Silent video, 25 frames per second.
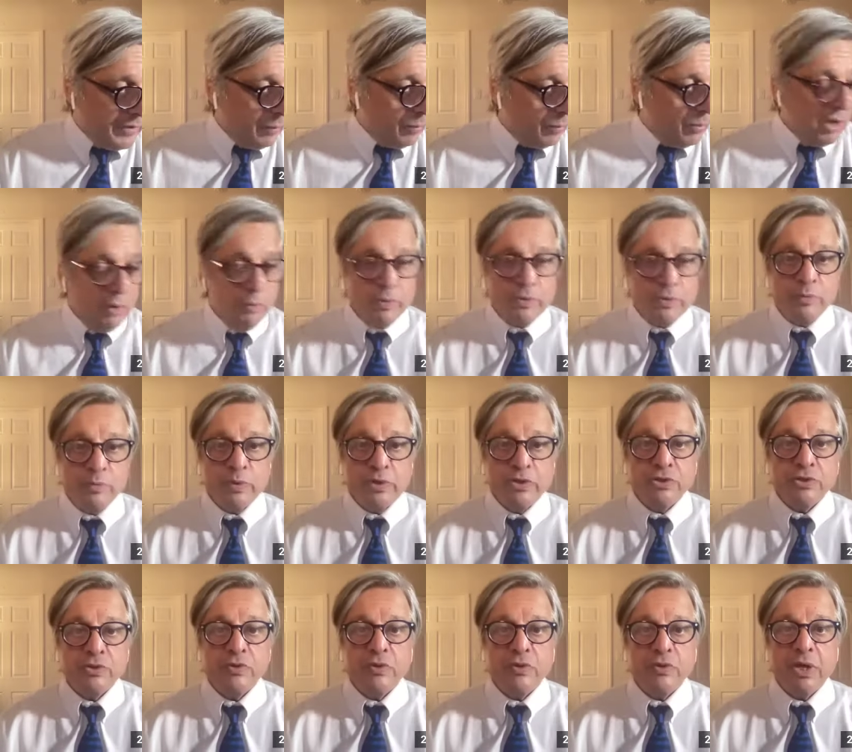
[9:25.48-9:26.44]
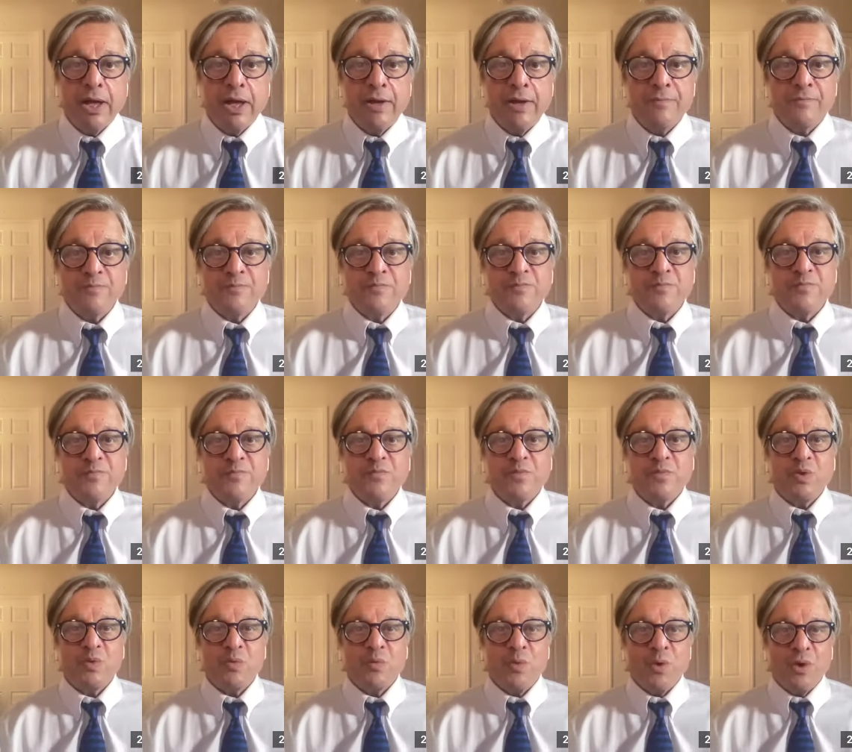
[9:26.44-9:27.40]
Now, why would we do that?
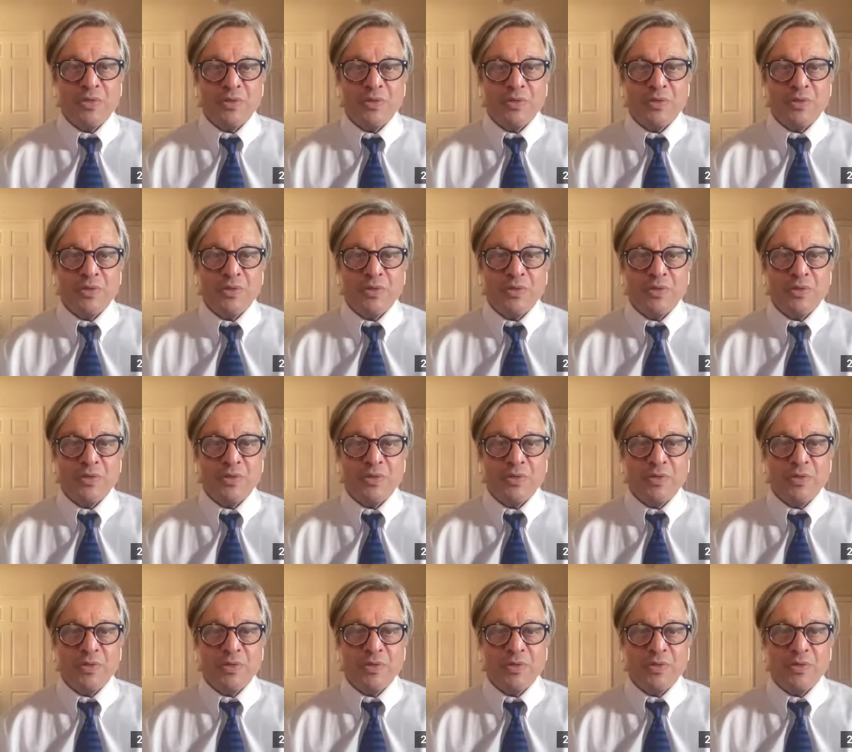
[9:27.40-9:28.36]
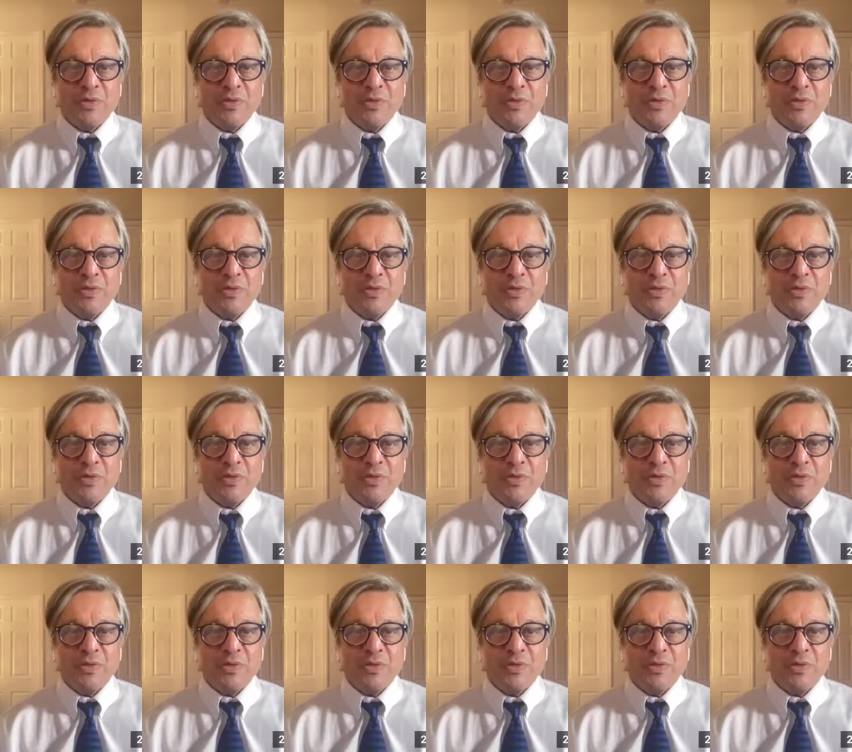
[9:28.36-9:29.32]
Well, the point is
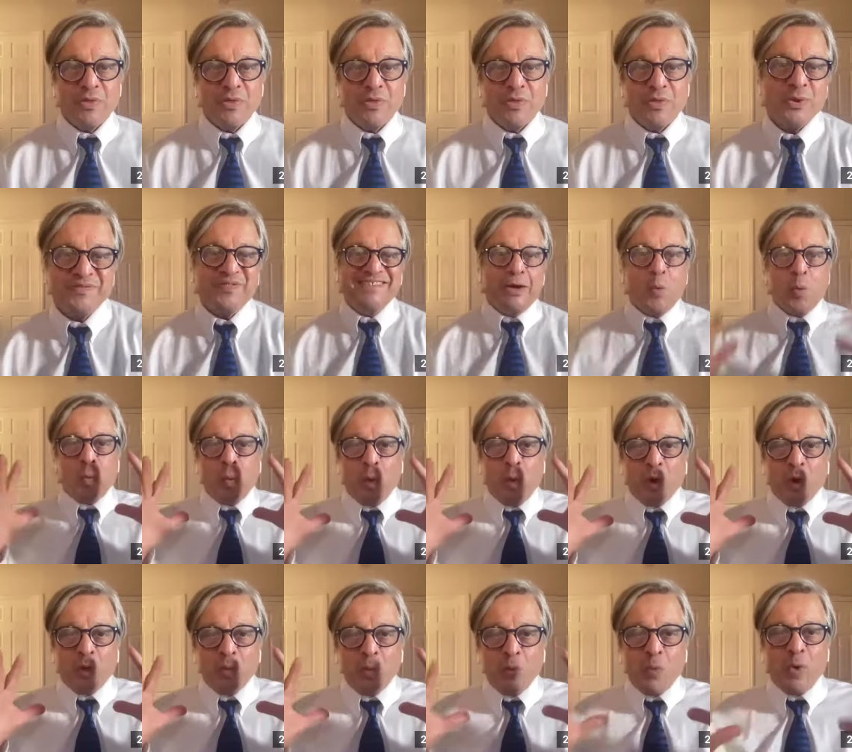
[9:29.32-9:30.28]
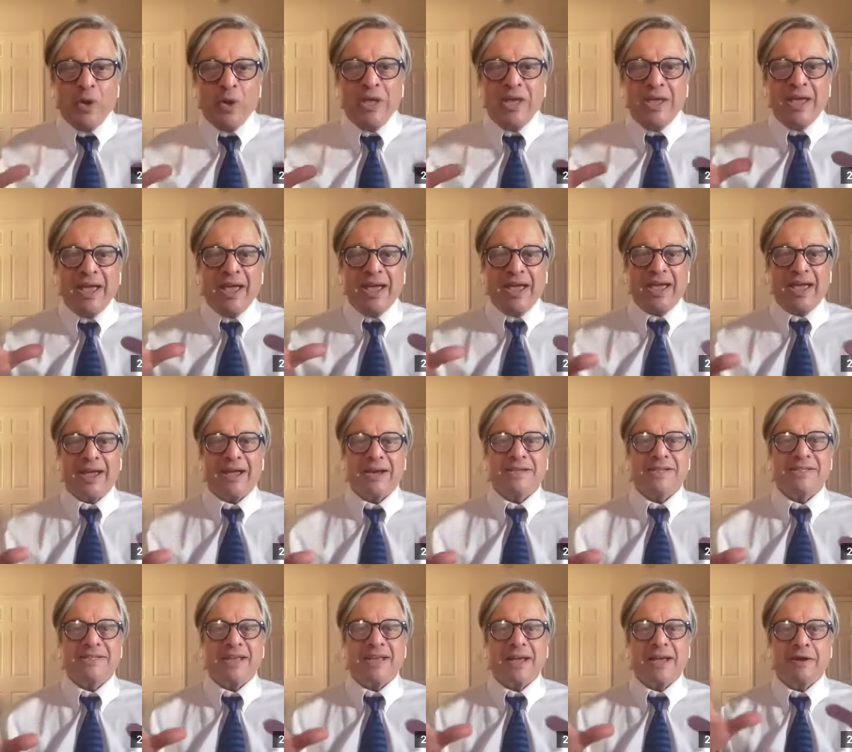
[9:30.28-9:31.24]
that when we
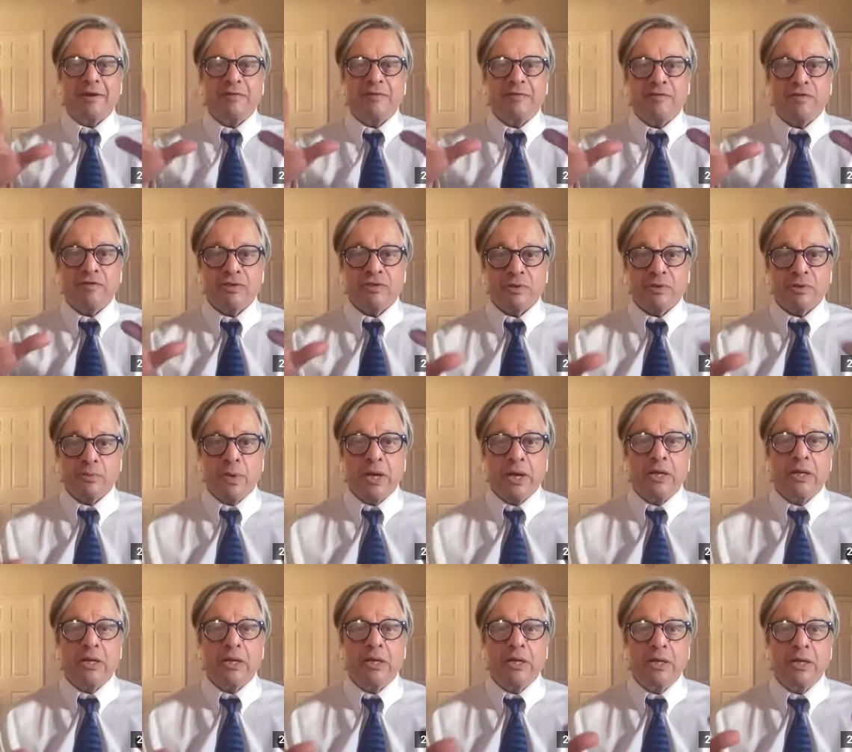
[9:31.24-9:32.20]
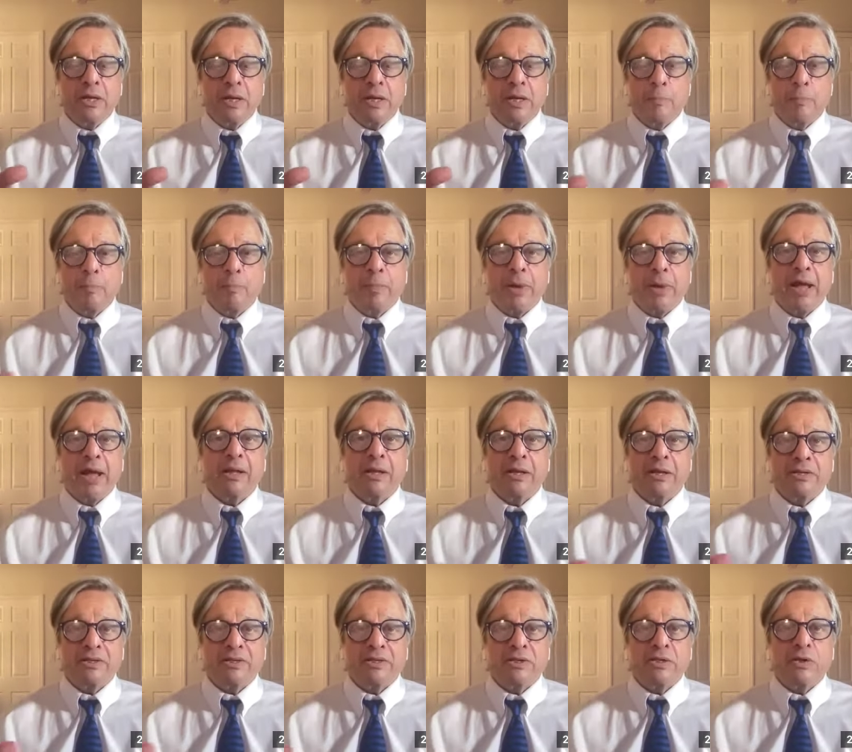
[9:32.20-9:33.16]
act out of serenity and
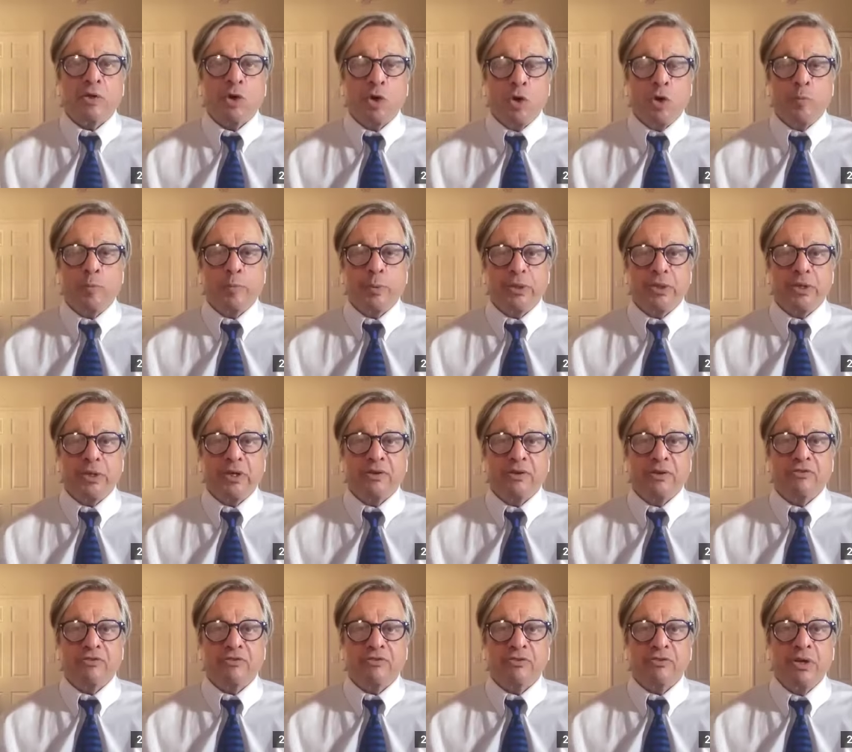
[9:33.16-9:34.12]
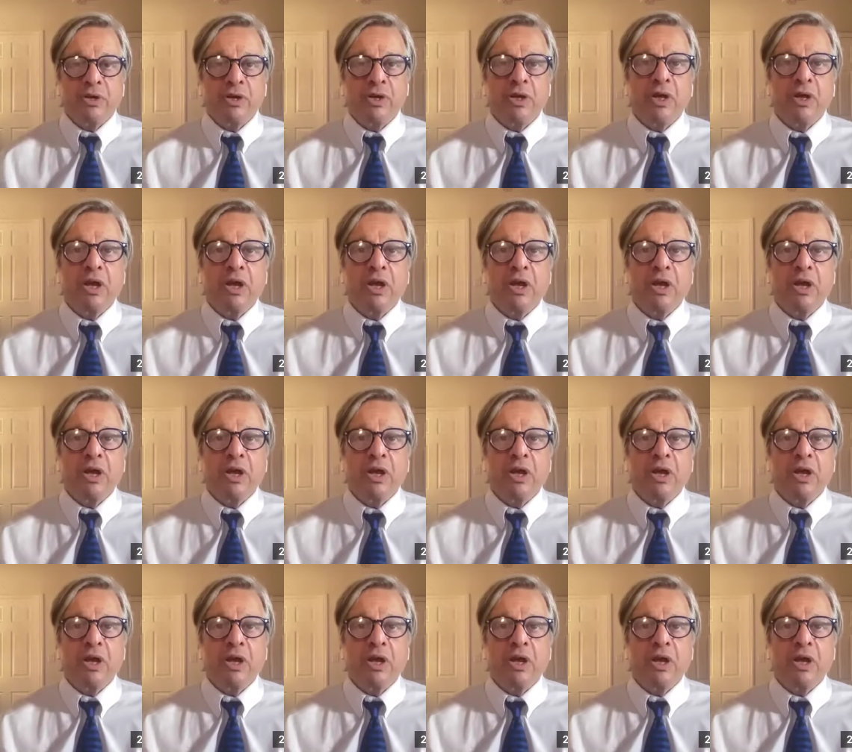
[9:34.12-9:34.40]
balance and openness,